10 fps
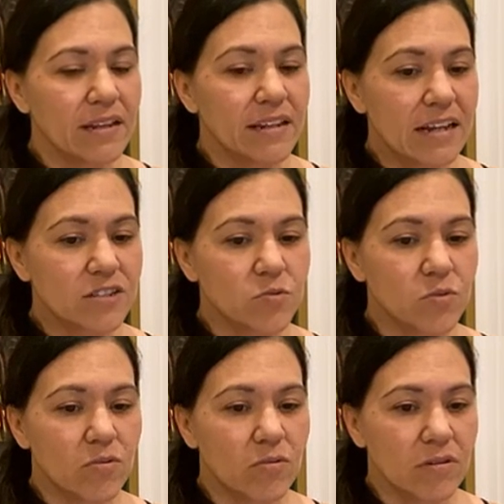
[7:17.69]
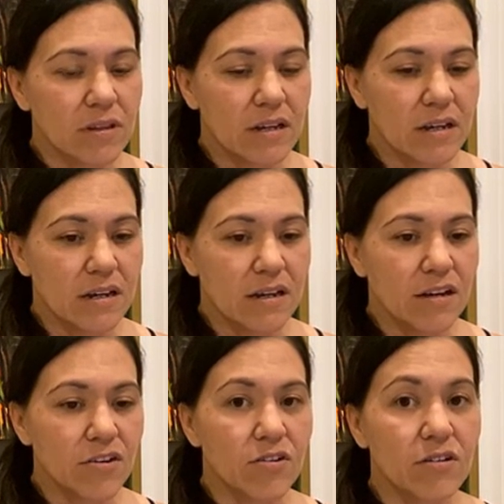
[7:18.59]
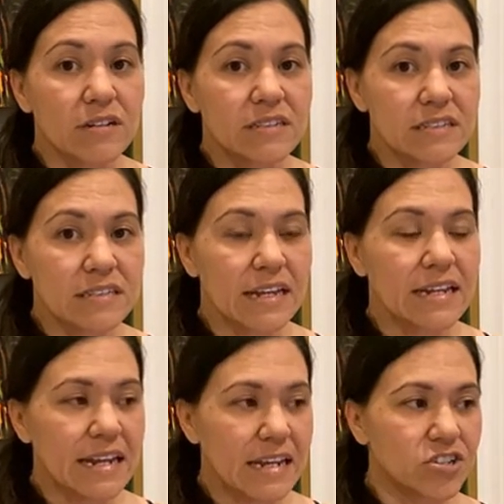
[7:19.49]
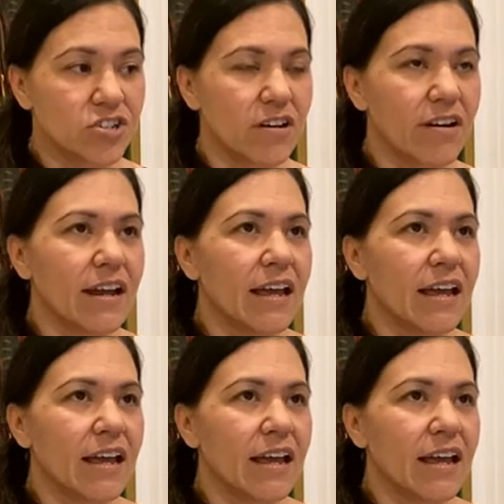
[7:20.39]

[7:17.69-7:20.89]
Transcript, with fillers: natural uh, occurrences in nature.